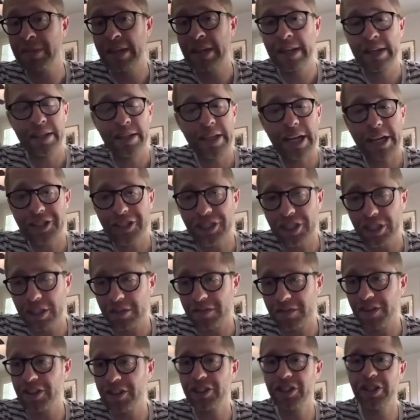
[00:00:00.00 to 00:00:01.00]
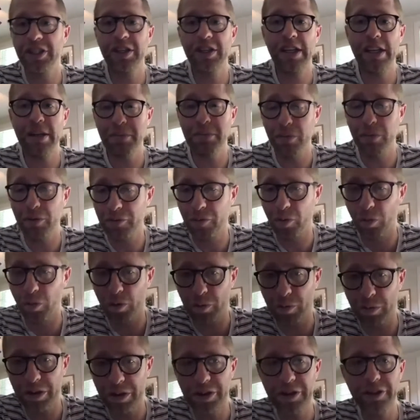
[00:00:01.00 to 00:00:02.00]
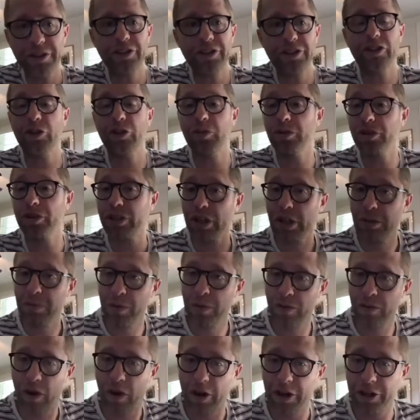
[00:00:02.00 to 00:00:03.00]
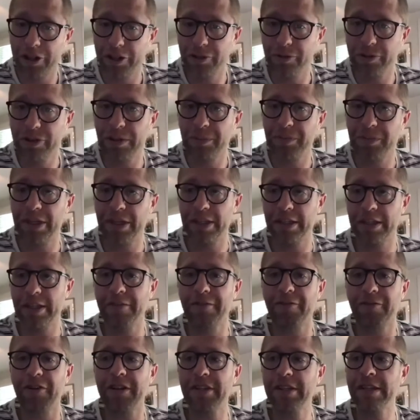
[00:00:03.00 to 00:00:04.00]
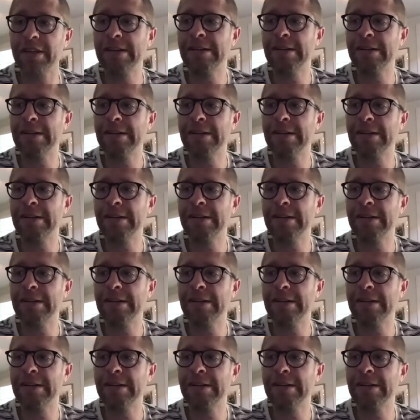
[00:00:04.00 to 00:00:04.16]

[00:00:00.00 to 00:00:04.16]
catch this vision and move forward with us, who was going to move on and do something different.